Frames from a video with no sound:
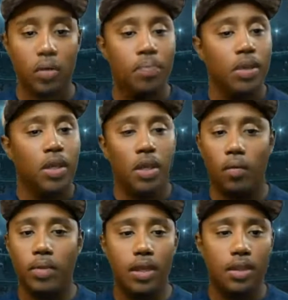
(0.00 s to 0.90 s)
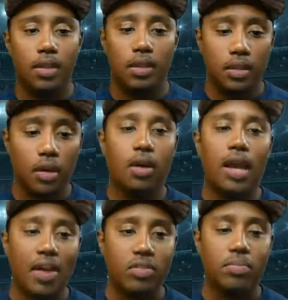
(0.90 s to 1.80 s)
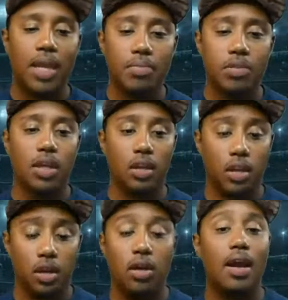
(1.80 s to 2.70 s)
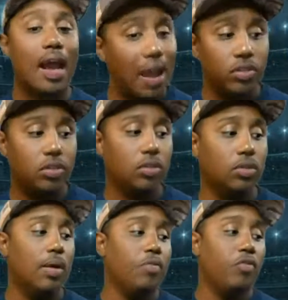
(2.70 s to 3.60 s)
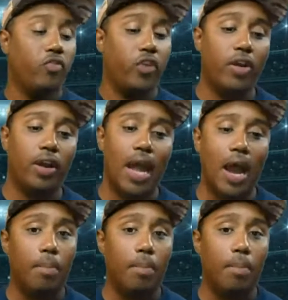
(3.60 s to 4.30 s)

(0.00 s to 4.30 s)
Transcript: So, they're going to have some games here that they're going to have to figure it out.